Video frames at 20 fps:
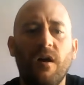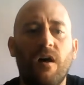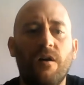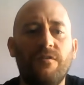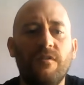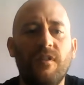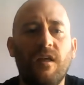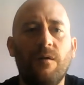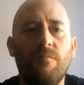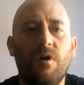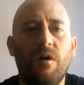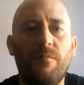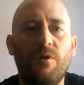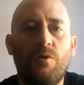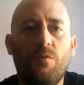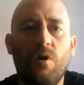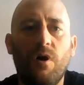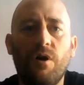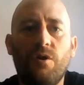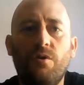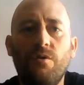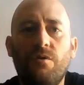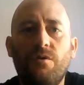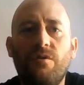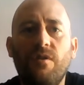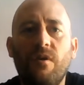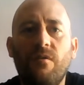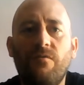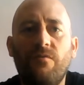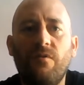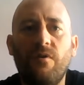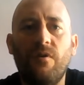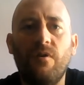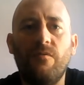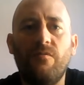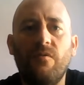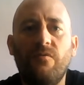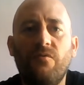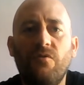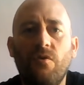I think that might be quite a good thing
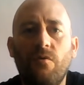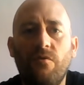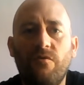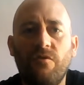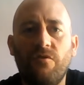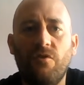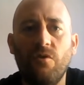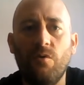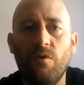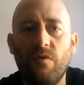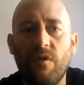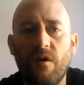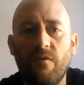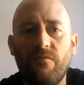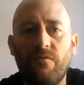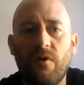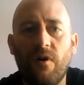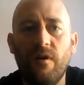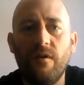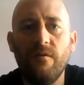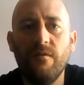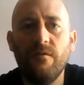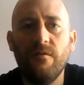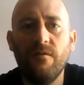for Fury to do in that fight.